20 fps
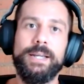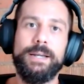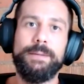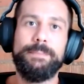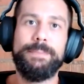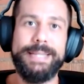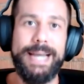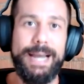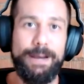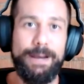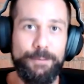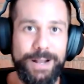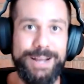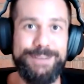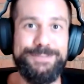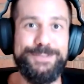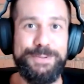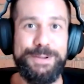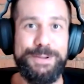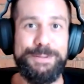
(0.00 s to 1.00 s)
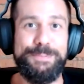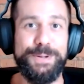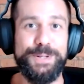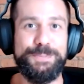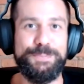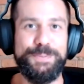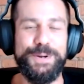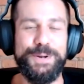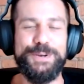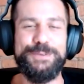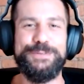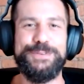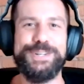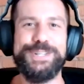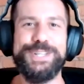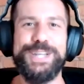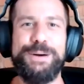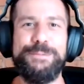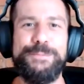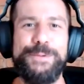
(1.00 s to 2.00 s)
But that will have to be postponed for
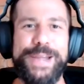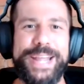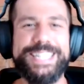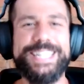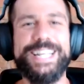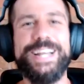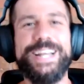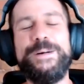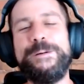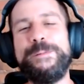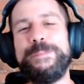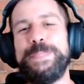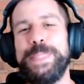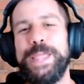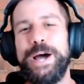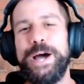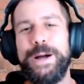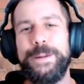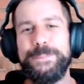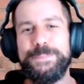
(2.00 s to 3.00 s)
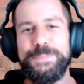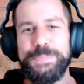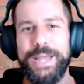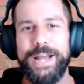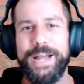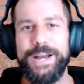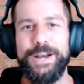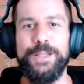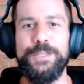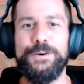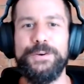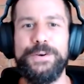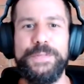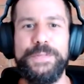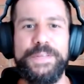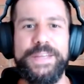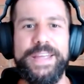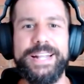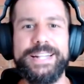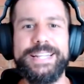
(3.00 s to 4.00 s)
some weeks. Another
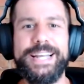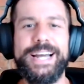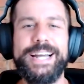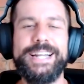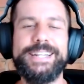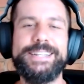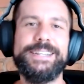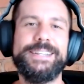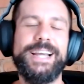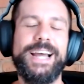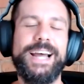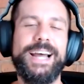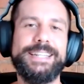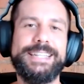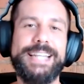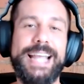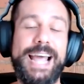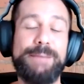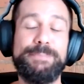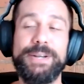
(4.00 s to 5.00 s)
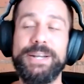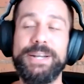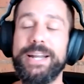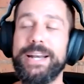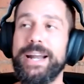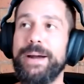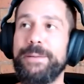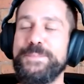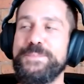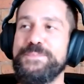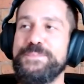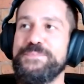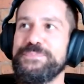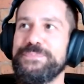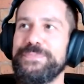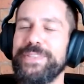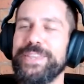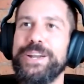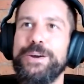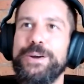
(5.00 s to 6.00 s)
thing that happened, and I'm,
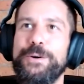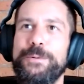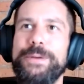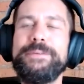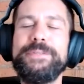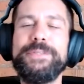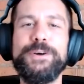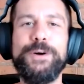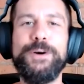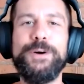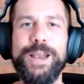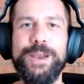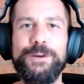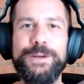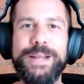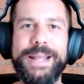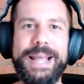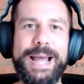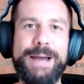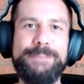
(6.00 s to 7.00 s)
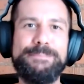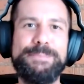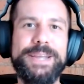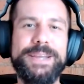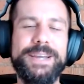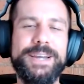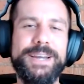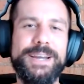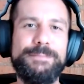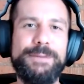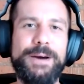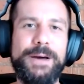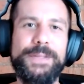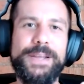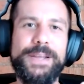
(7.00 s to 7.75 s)
even though I look happy about